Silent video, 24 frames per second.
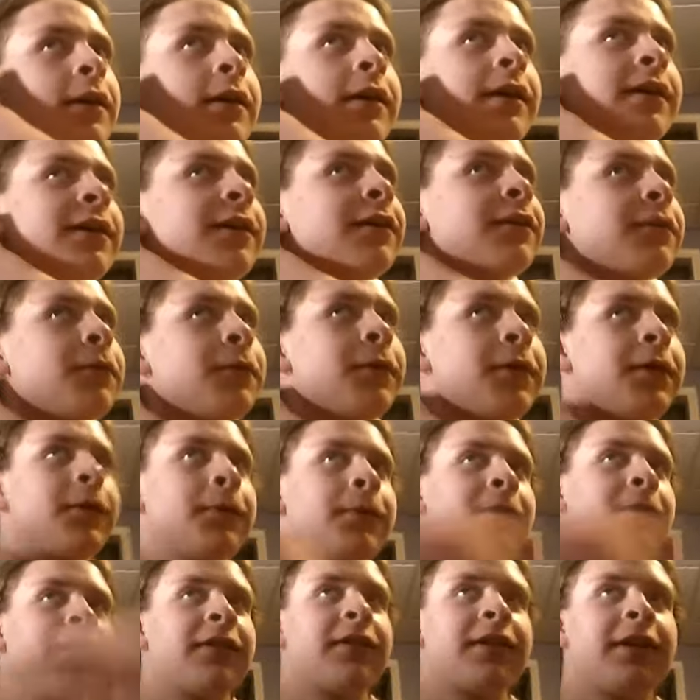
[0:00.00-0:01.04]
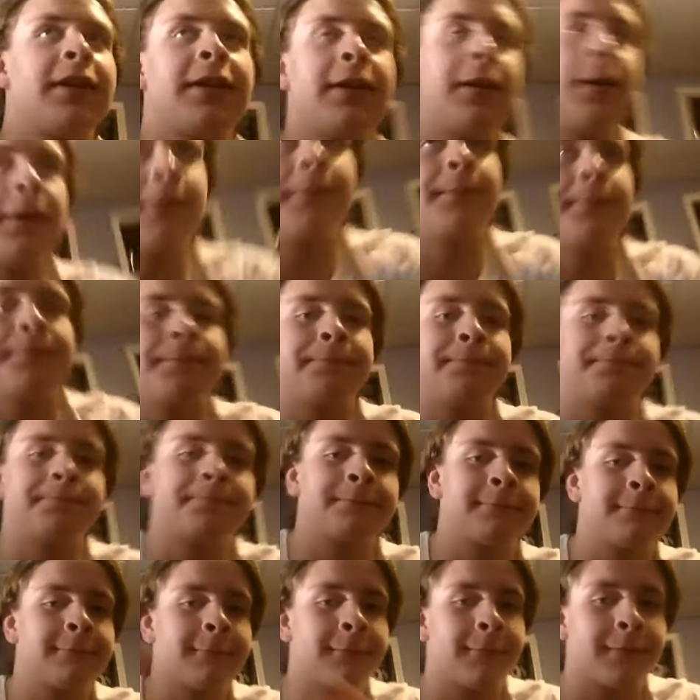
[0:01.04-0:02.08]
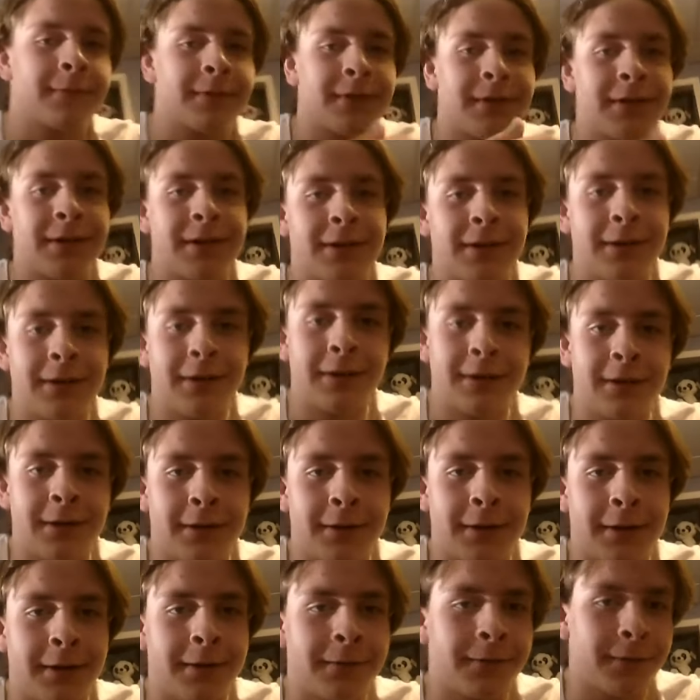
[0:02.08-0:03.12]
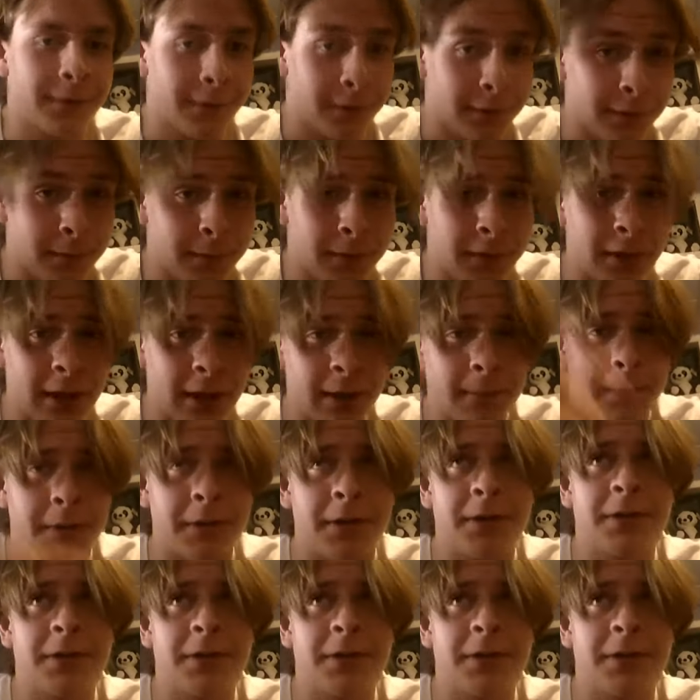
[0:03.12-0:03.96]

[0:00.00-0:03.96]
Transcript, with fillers: I just wanted to say, um, or if you're subscribed to this